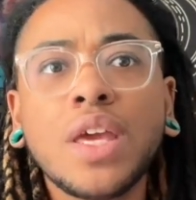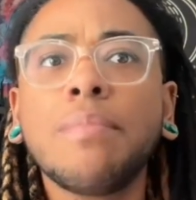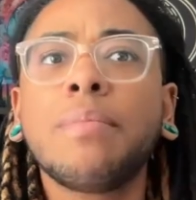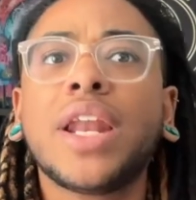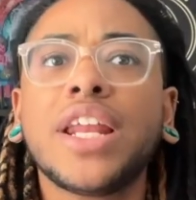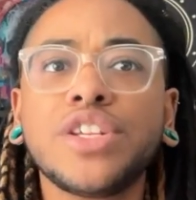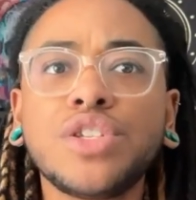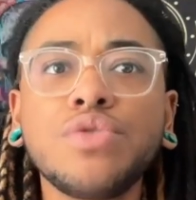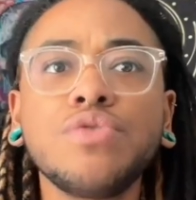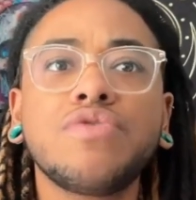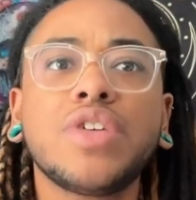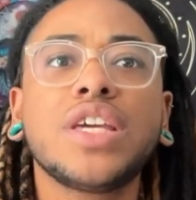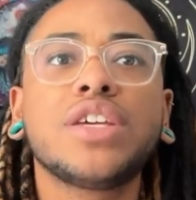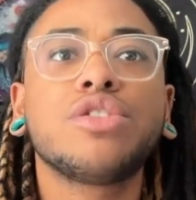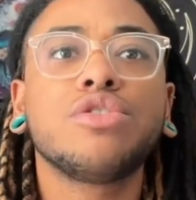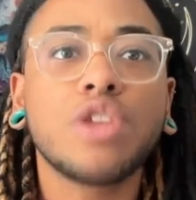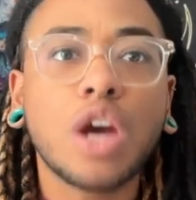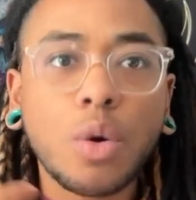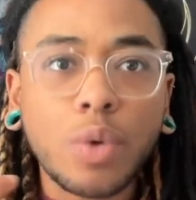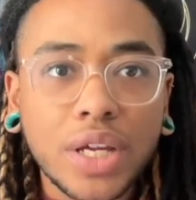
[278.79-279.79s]
But I do
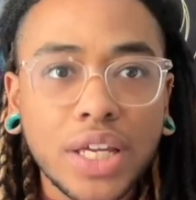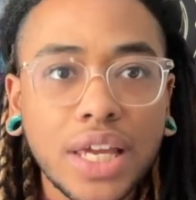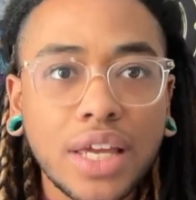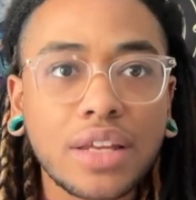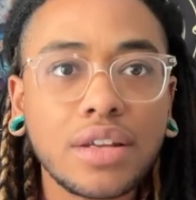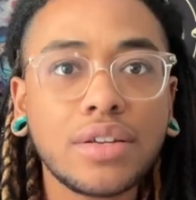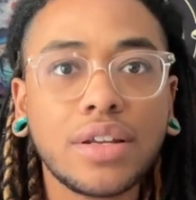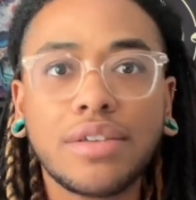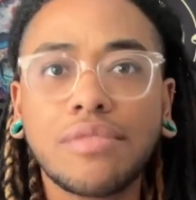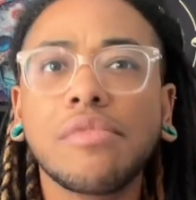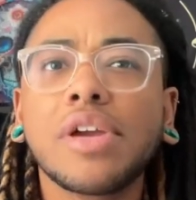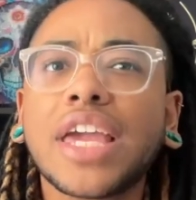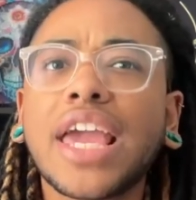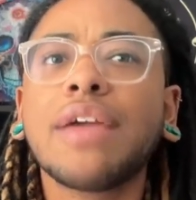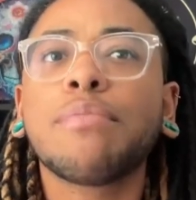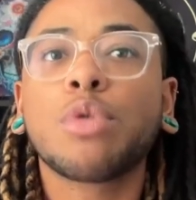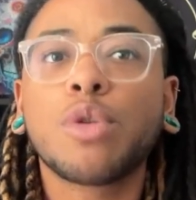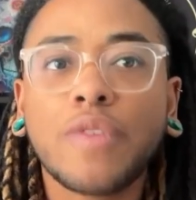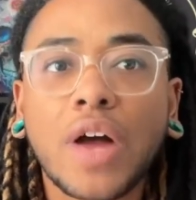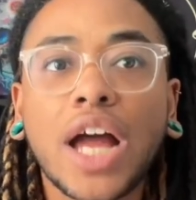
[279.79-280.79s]
think knowing it
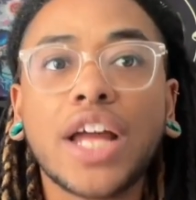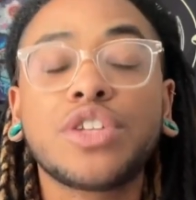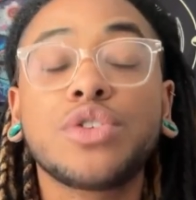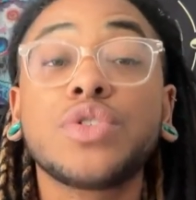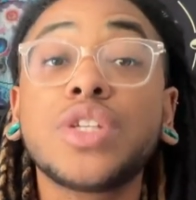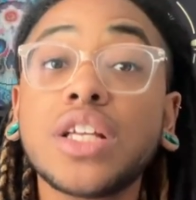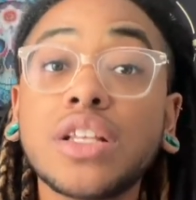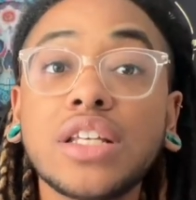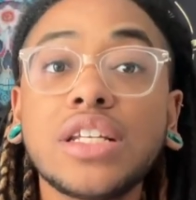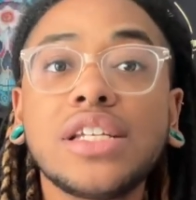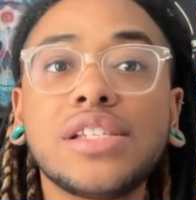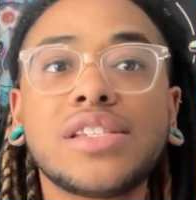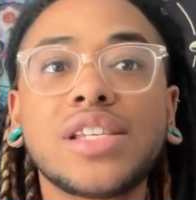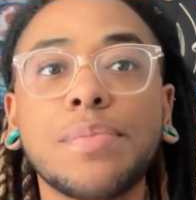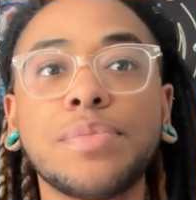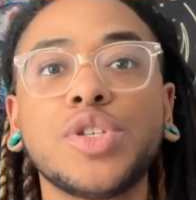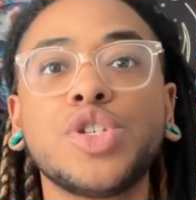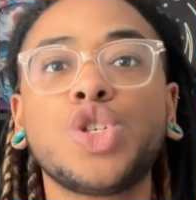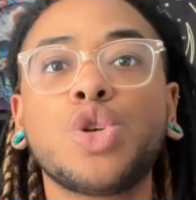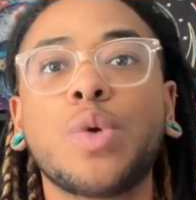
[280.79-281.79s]
can provide utility in
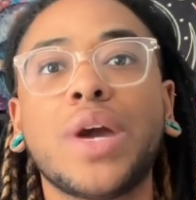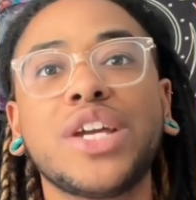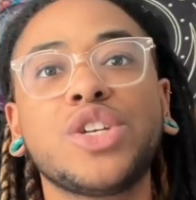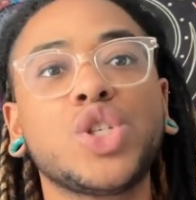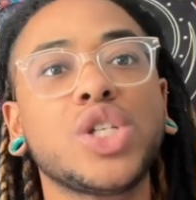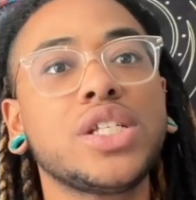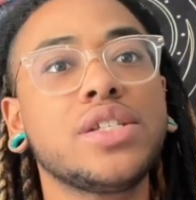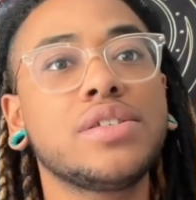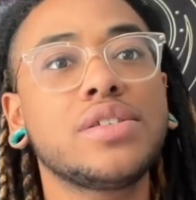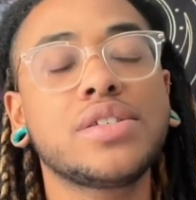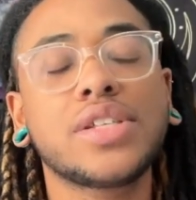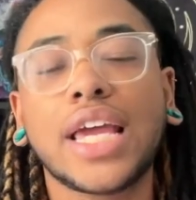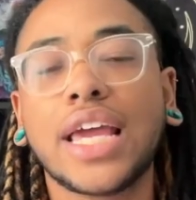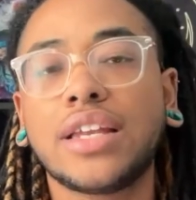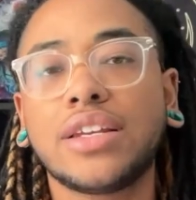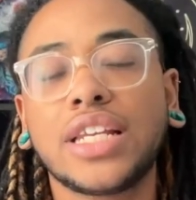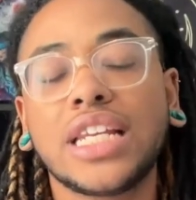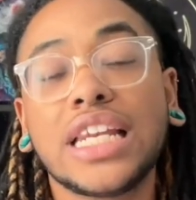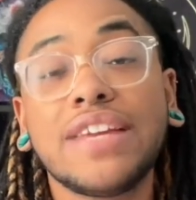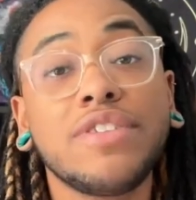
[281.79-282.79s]
some situations,
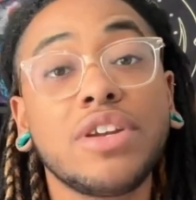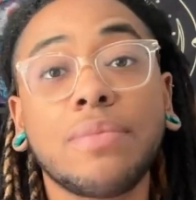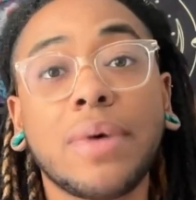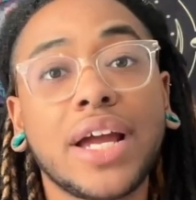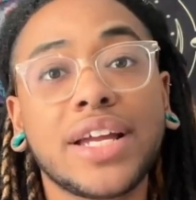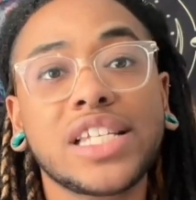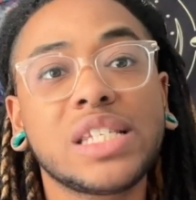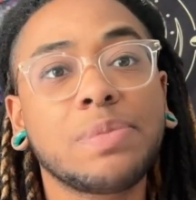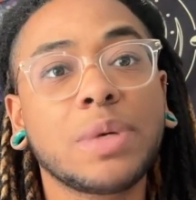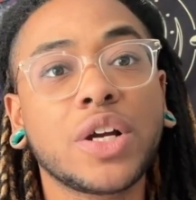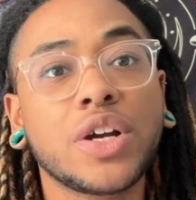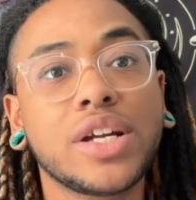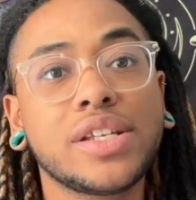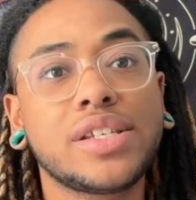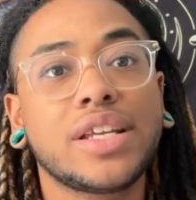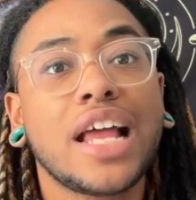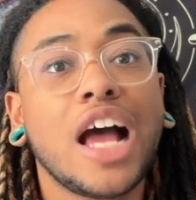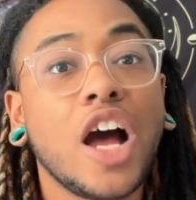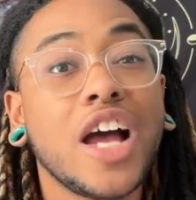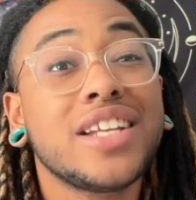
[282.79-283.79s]
and even in my
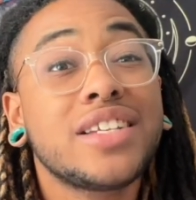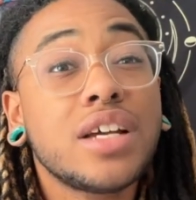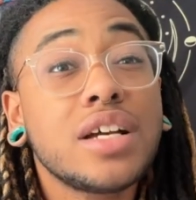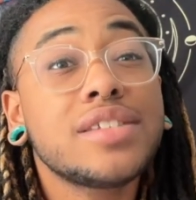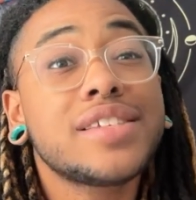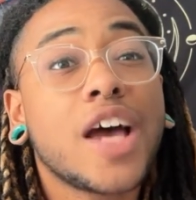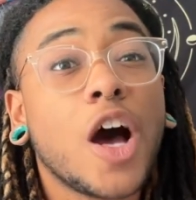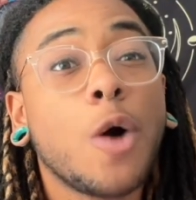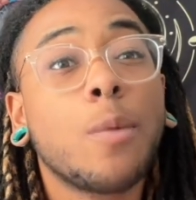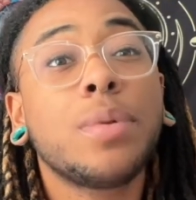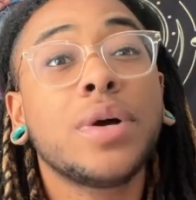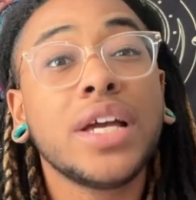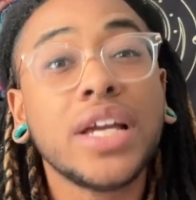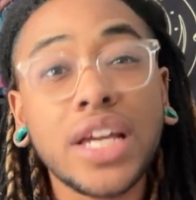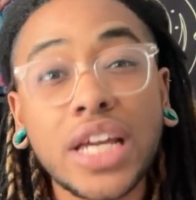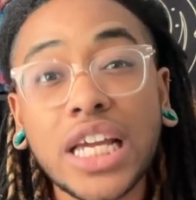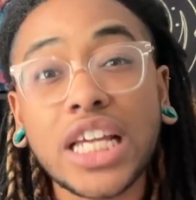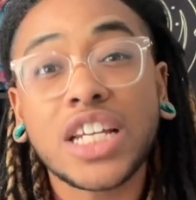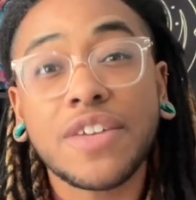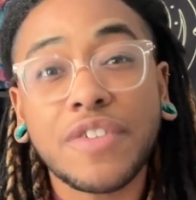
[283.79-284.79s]
experience, it does help
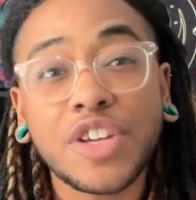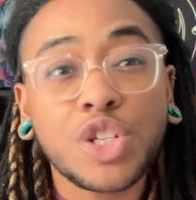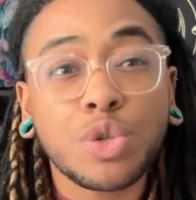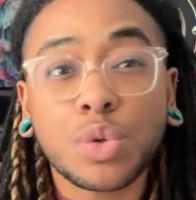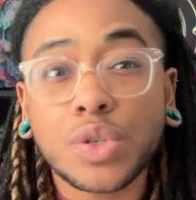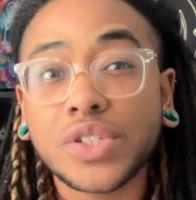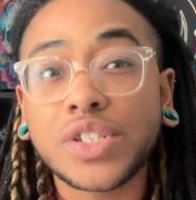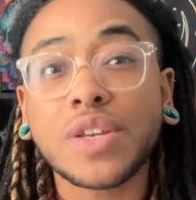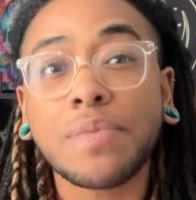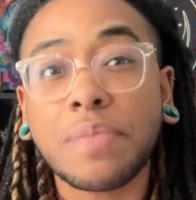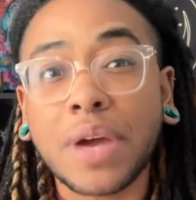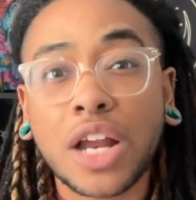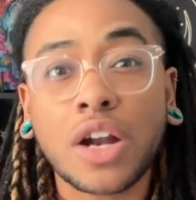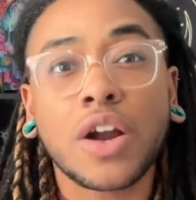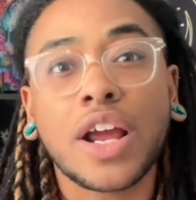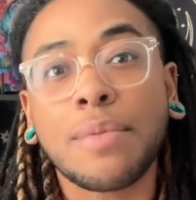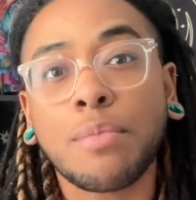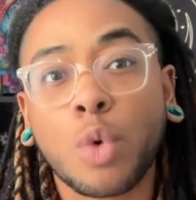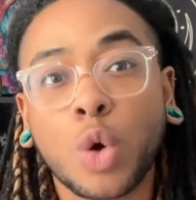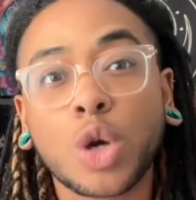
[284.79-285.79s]
individuals to
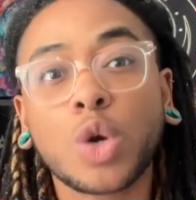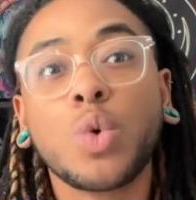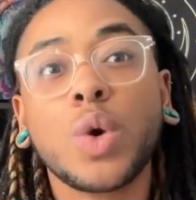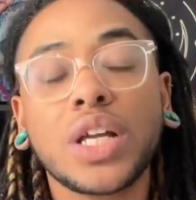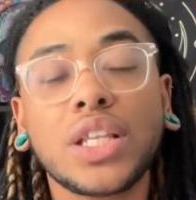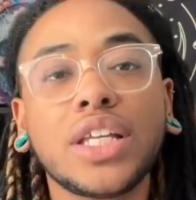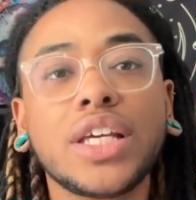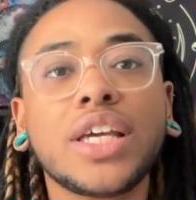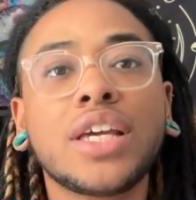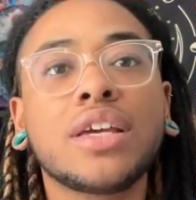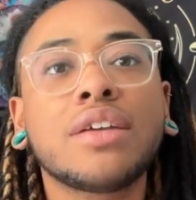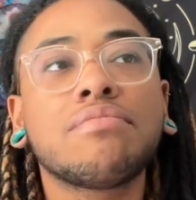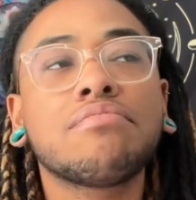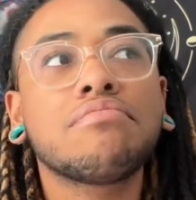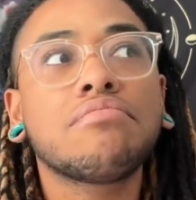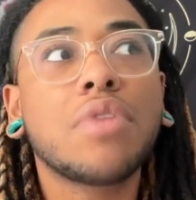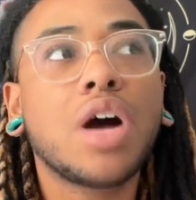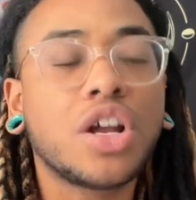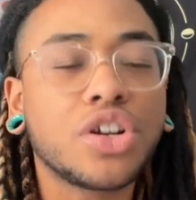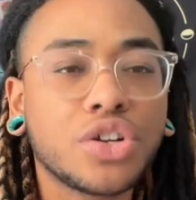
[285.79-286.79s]
better and more quickly
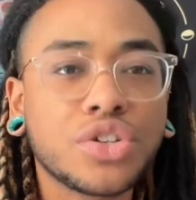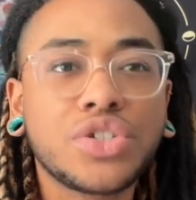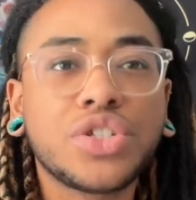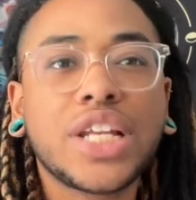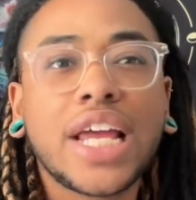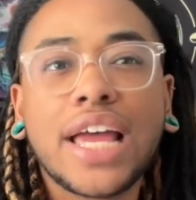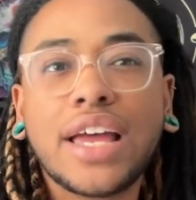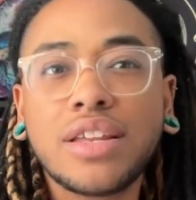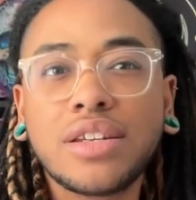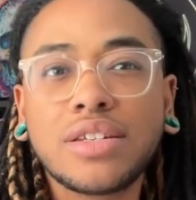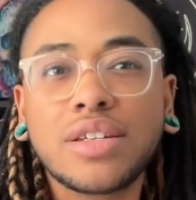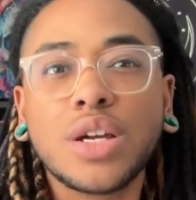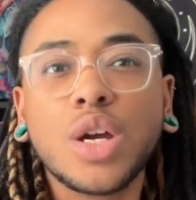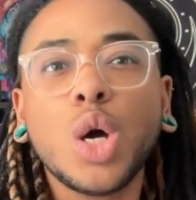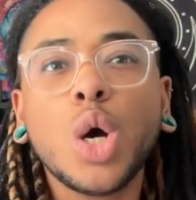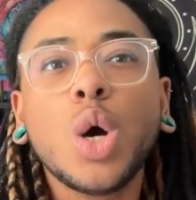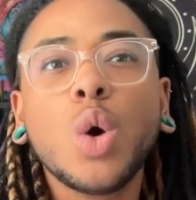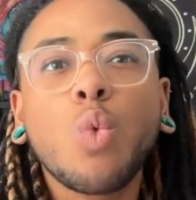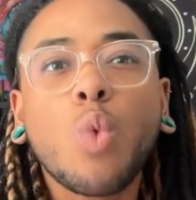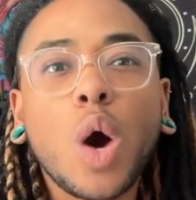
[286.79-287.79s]
understand
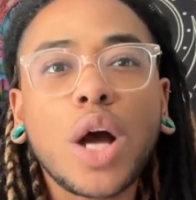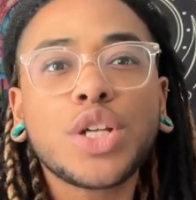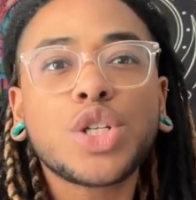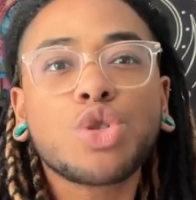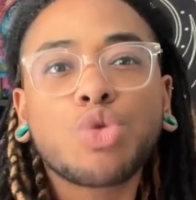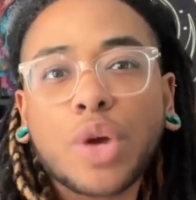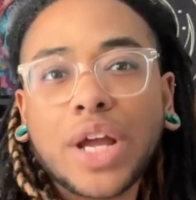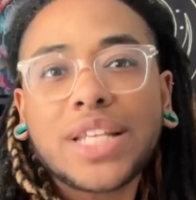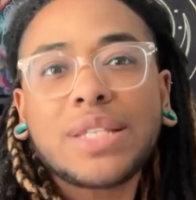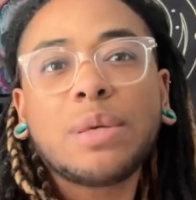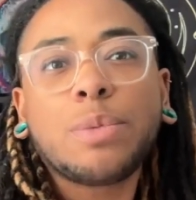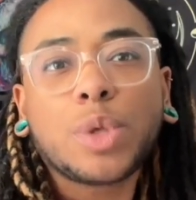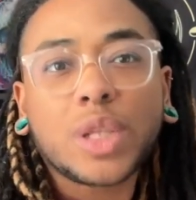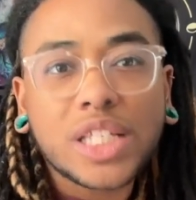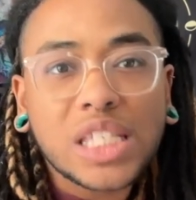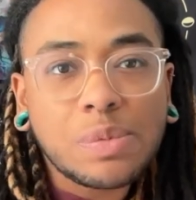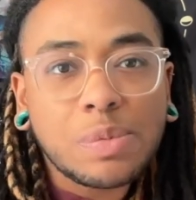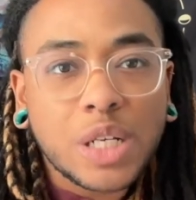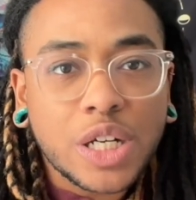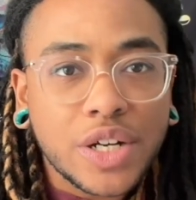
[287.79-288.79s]
what trans people
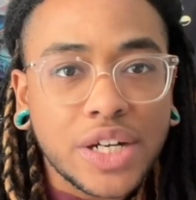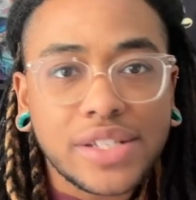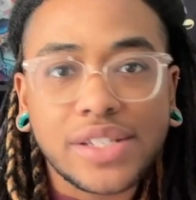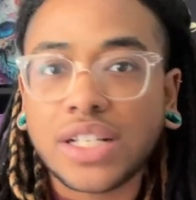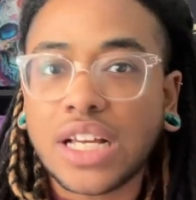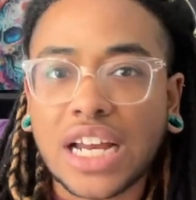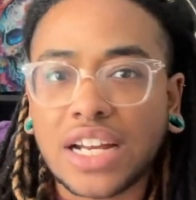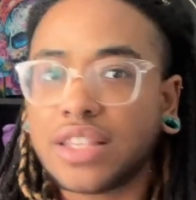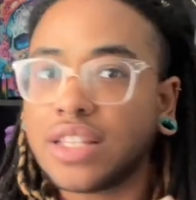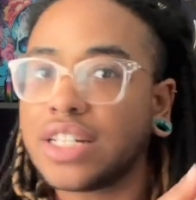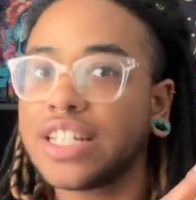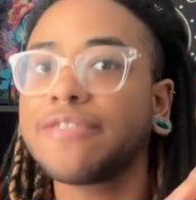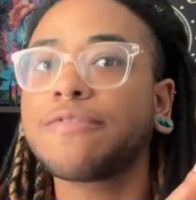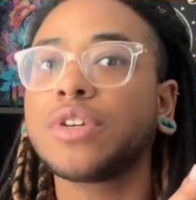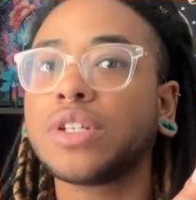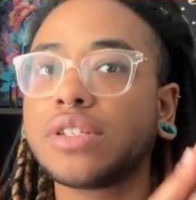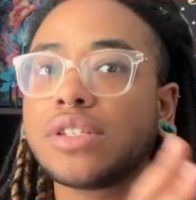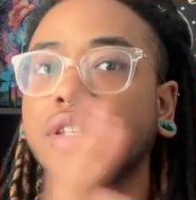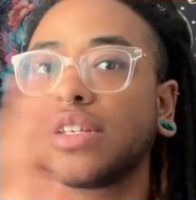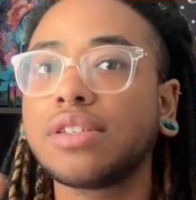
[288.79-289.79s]
experience and kind of the
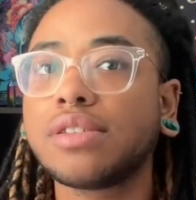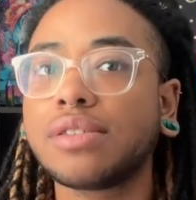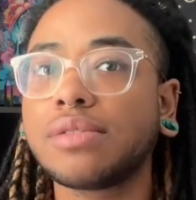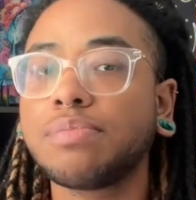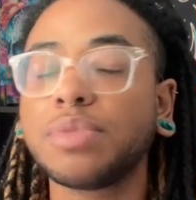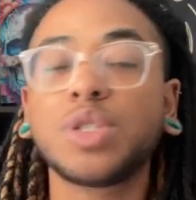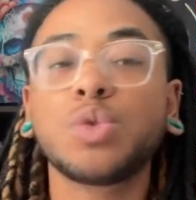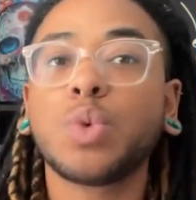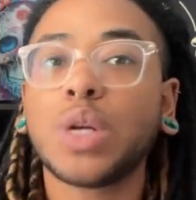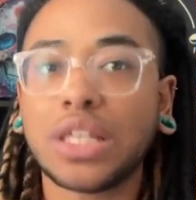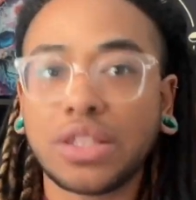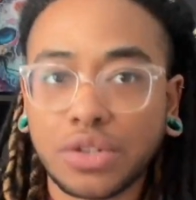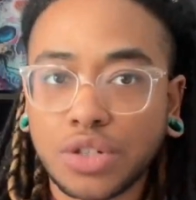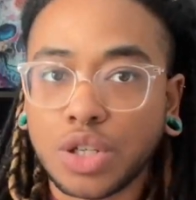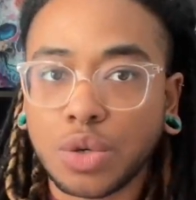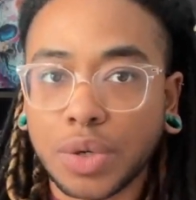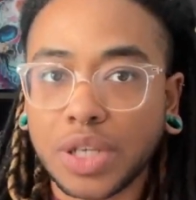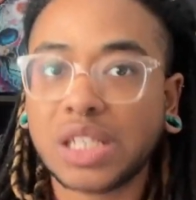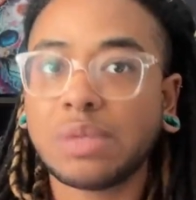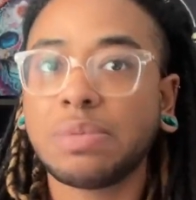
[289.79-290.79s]
differences between the two